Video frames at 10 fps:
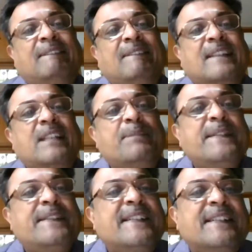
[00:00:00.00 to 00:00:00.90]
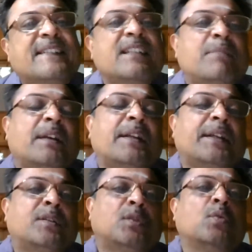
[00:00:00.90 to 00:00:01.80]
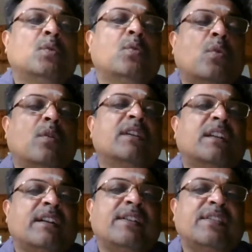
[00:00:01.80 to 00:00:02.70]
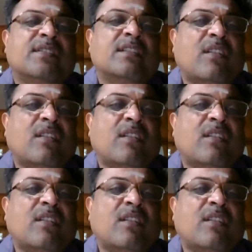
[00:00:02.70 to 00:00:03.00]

That means 16(2) overrides